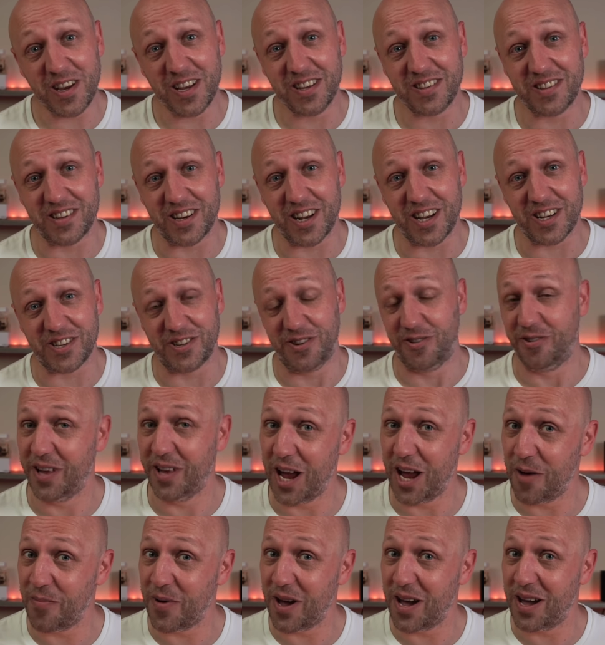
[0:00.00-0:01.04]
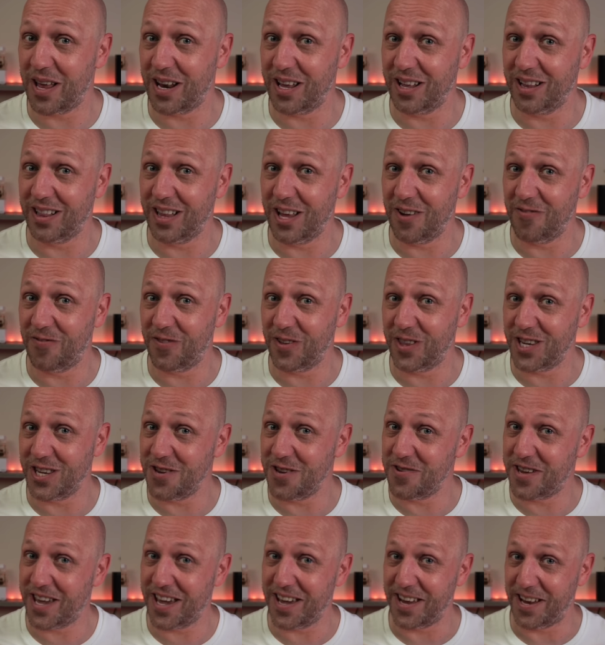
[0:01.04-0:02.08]
international, how about a little love for the
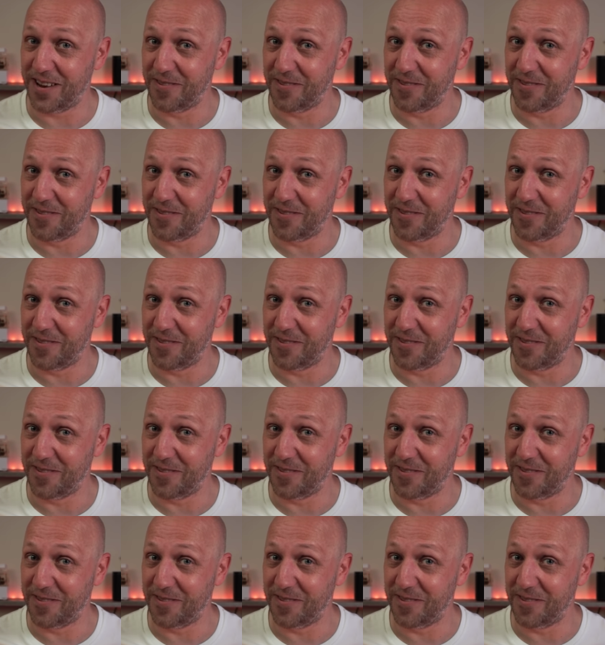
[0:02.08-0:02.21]
UK?